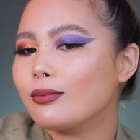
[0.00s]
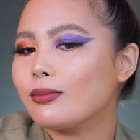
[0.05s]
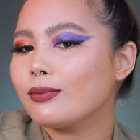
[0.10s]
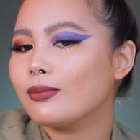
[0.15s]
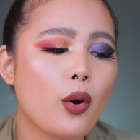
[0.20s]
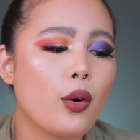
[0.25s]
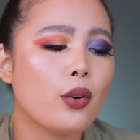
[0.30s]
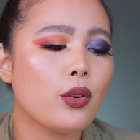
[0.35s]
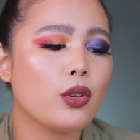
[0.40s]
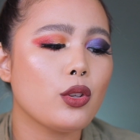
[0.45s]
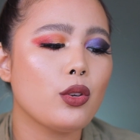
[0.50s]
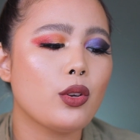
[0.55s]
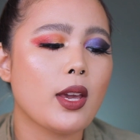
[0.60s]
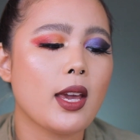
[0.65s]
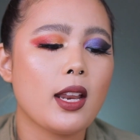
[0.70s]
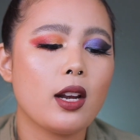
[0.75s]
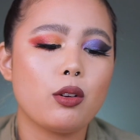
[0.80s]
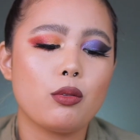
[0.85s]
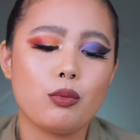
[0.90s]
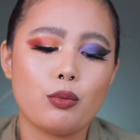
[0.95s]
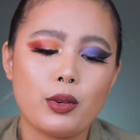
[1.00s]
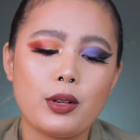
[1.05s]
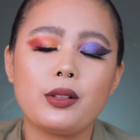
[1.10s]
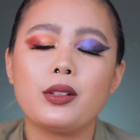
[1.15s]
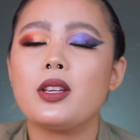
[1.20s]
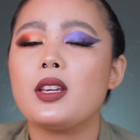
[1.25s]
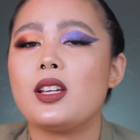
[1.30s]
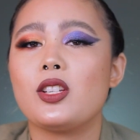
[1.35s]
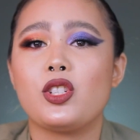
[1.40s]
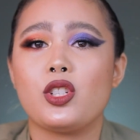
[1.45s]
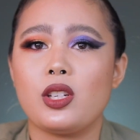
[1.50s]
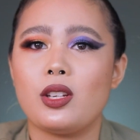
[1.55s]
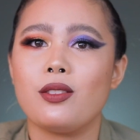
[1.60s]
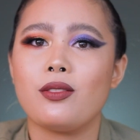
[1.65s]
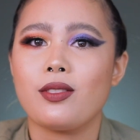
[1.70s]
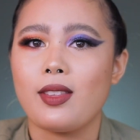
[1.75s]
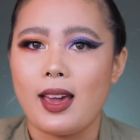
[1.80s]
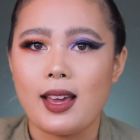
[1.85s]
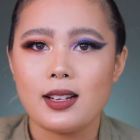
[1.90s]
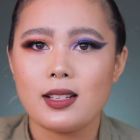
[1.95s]
You know, you can really
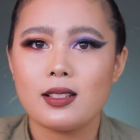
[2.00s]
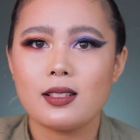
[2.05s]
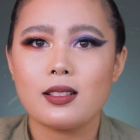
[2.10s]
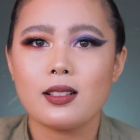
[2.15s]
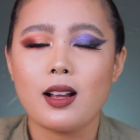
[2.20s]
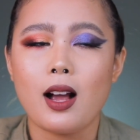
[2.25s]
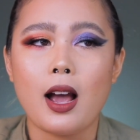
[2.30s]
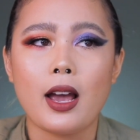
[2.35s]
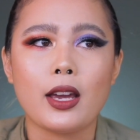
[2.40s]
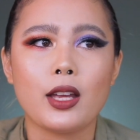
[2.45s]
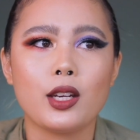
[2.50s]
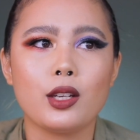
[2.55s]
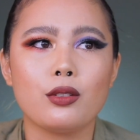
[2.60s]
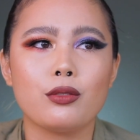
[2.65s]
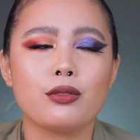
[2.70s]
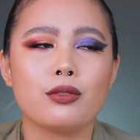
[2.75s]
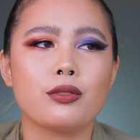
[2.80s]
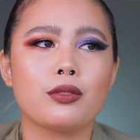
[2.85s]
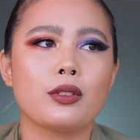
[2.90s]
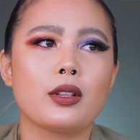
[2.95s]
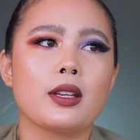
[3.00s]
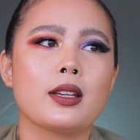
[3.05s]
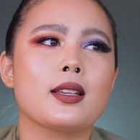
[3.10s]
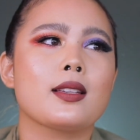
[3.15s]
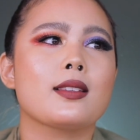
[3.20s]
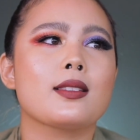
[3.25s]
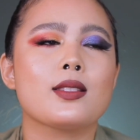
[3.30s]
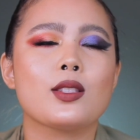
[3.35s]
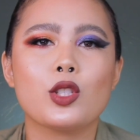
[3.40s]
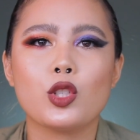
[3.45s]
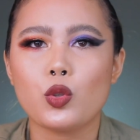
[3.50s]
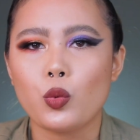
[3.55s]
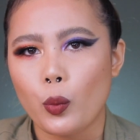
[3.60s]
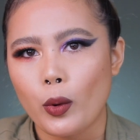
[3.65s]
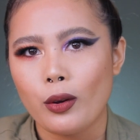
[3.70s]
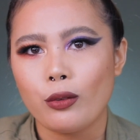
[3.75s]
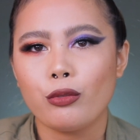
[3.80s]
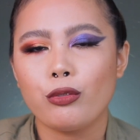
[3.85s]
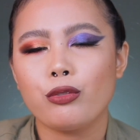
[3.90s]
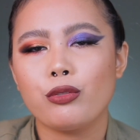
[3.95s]
achieve that kind of like
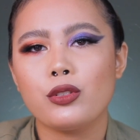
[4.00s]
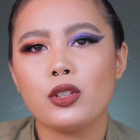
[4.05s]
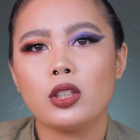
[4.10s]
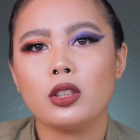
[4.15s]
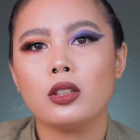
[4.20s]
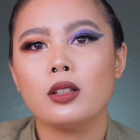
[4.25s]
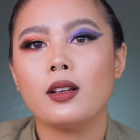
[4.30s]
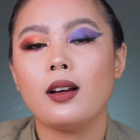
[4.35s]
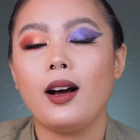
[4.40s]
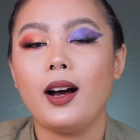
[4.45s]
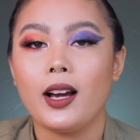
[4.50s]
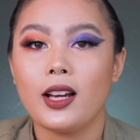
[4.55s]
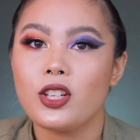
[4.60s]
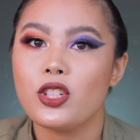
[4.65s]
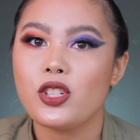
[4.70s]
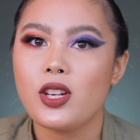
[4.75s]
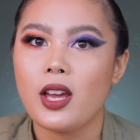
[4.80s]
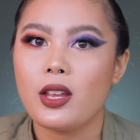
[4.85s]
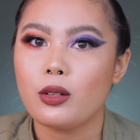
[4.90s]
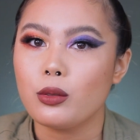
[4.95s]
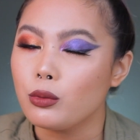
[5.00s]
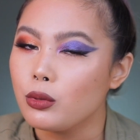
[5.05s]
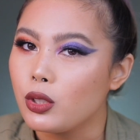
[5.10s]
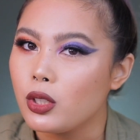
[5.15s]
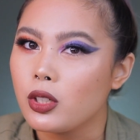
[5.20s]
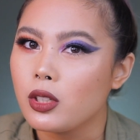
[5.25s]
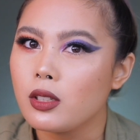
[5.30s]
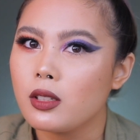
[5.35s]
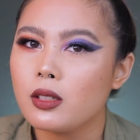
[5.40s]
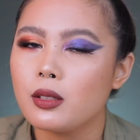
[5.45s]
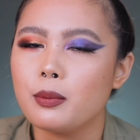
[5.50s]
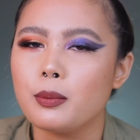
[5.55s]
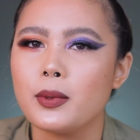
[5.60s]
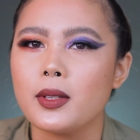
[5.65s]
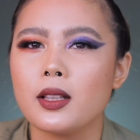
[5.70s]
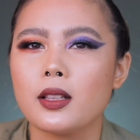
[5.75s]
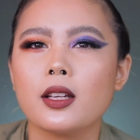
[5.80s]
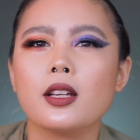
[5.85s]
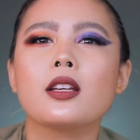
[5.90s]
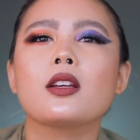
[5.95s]
swift eyeshadow look
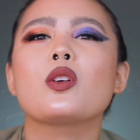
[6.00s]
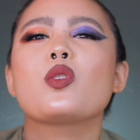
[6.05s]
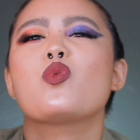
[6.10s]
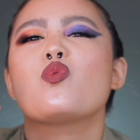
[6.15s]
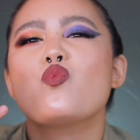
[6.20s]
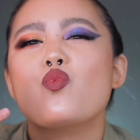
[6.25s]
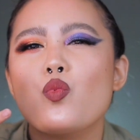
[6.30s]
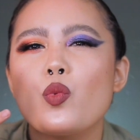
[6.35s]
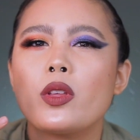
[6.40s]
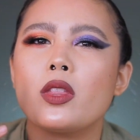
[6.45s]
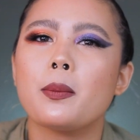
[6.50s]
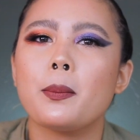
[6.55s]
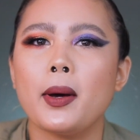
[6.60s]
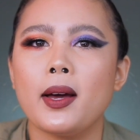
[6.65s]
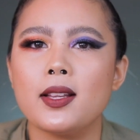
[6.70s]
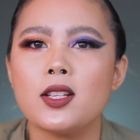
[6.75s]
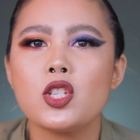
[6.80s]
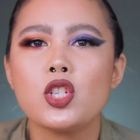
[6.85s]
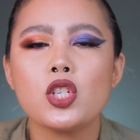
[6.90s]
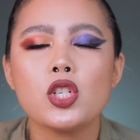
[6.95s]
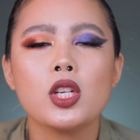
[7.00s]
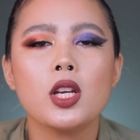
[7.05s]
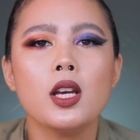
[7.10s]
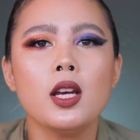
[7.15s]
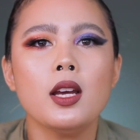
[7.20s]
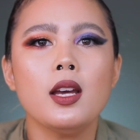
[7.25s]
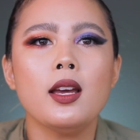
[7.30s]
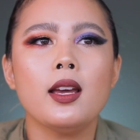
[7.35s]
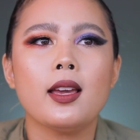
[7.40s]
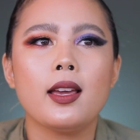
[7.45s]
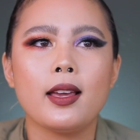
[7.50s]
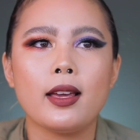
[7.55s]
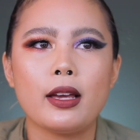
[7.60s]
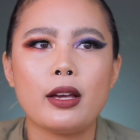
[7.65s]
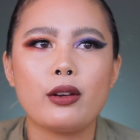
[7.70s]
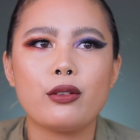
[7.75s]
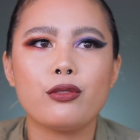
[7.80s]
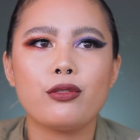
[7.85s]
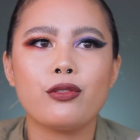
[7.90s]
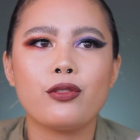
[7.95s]
with a punch
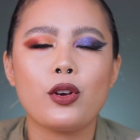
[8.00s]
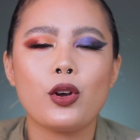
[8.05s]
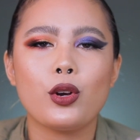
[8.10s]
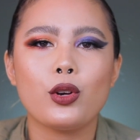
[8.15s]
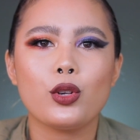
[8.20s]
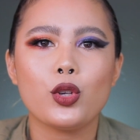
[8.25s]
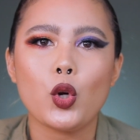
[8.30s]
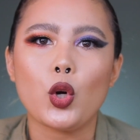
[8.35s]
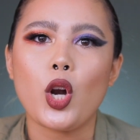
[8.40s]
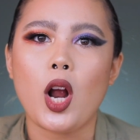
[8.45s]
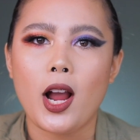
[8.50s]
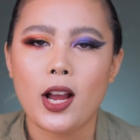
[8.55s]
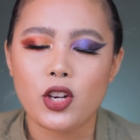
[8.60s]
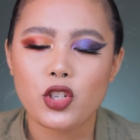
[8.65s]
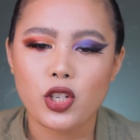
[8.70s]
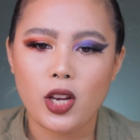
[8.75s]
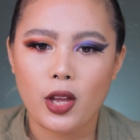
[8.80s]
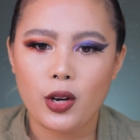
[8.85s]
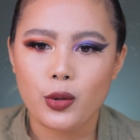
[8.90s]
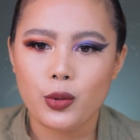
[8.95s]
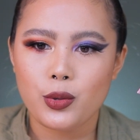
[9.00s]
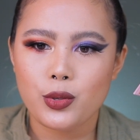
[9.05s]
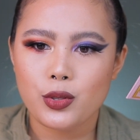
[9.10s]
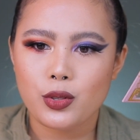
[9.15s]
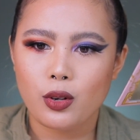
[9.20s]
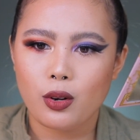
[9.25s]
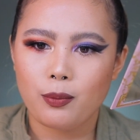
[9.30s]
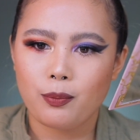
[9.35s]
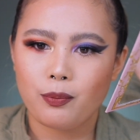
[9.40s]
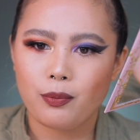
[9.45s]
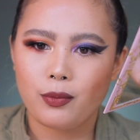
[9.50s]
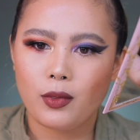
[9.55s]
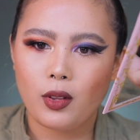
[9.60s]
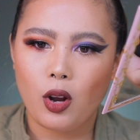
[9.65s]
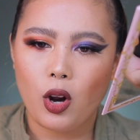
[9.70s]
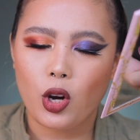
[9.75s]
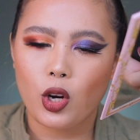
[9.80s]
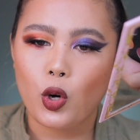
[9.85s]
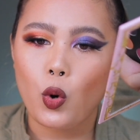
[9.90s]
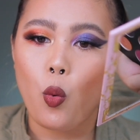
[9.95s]
if your eyeshadows
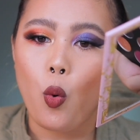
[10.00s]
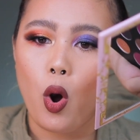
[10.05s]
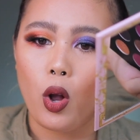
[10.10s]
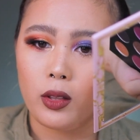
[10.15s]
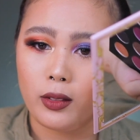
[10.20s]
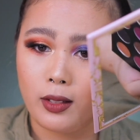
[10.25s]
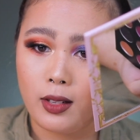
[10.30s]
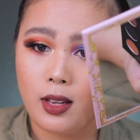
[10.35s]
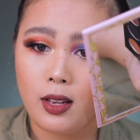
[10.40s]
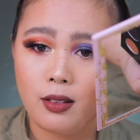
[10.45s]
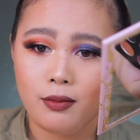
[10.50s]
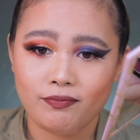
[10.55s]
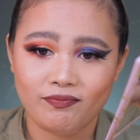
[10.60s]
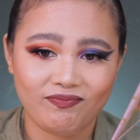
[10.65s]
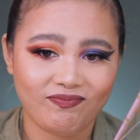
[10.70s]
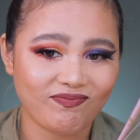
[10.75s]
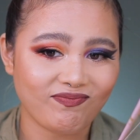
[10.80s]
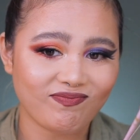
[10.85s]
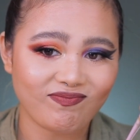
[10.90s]
are quality,